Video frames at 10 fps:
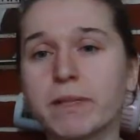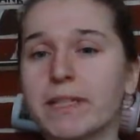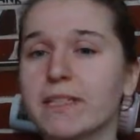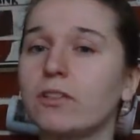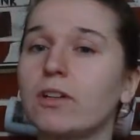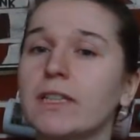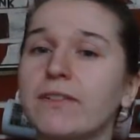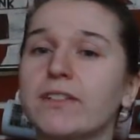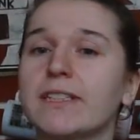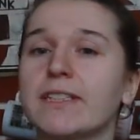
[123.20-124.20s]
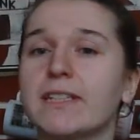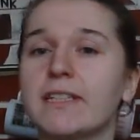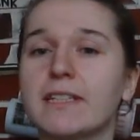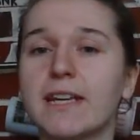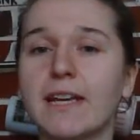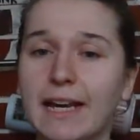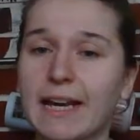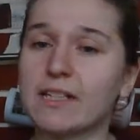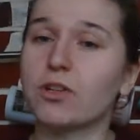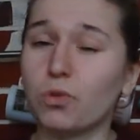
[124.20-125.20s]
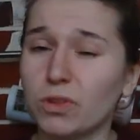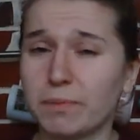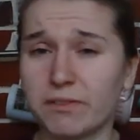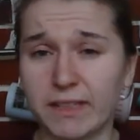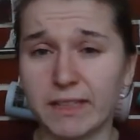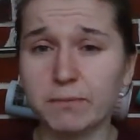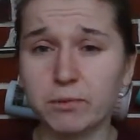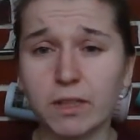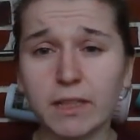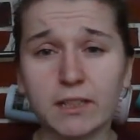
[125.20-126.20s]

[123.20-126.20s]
because a lot of liver disease is wholly preventable,